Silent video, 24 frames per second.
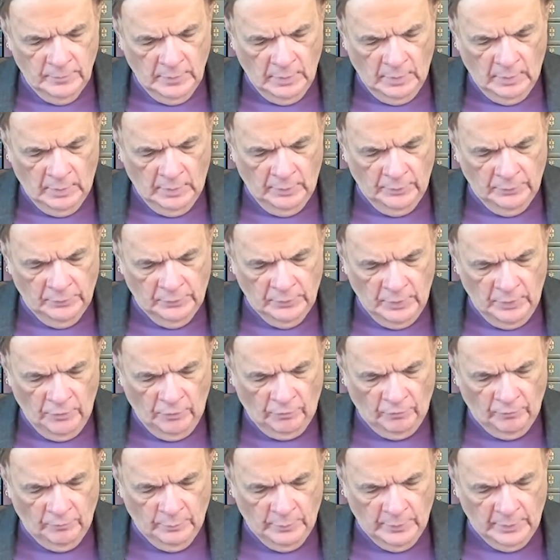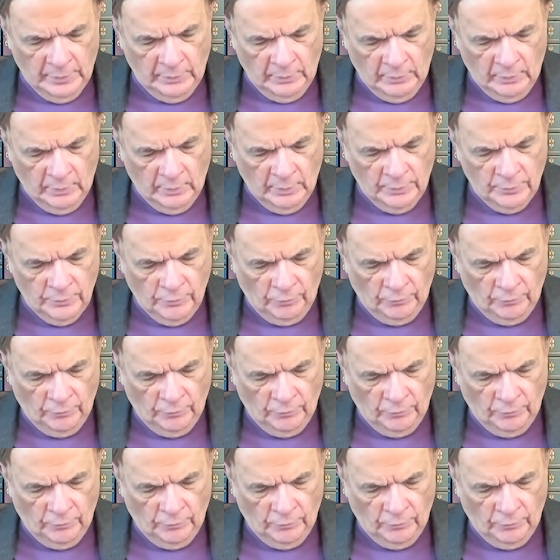All the days of my hard